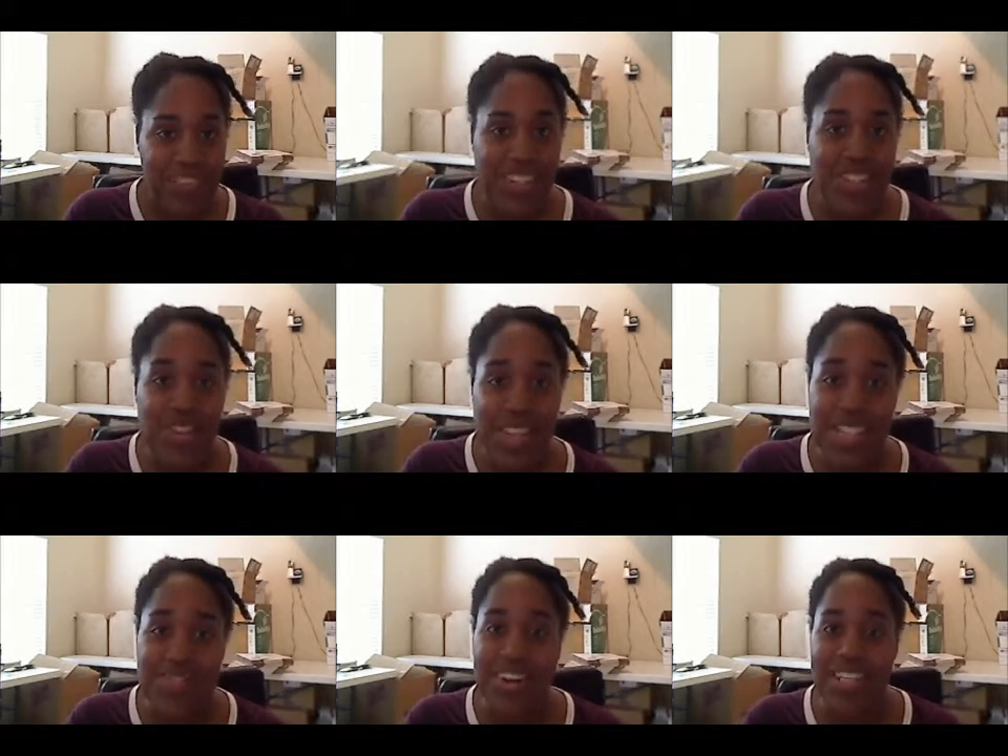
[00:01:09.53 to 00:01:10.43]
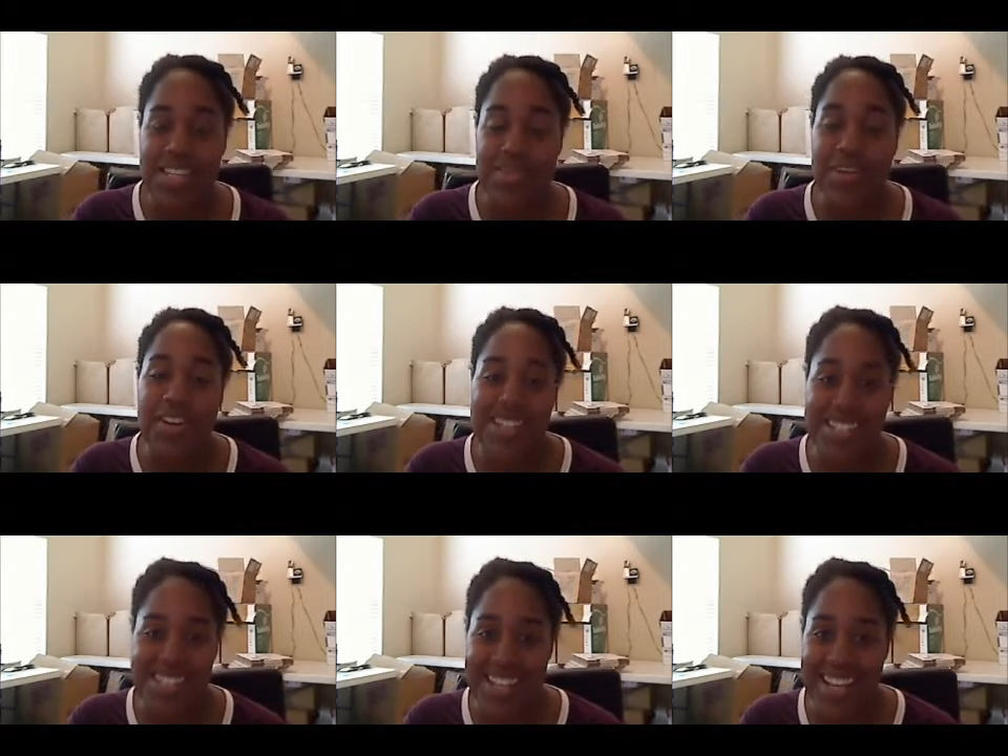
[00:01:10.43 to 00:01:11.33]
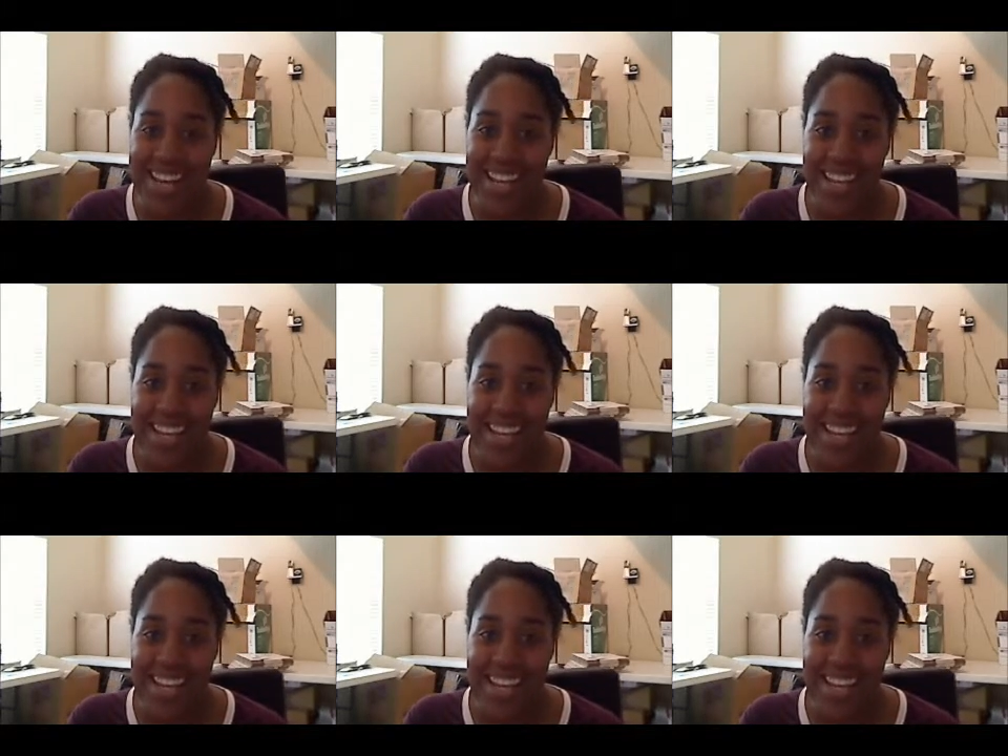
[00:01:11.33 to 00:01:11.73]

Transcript: So that's my ZB question today,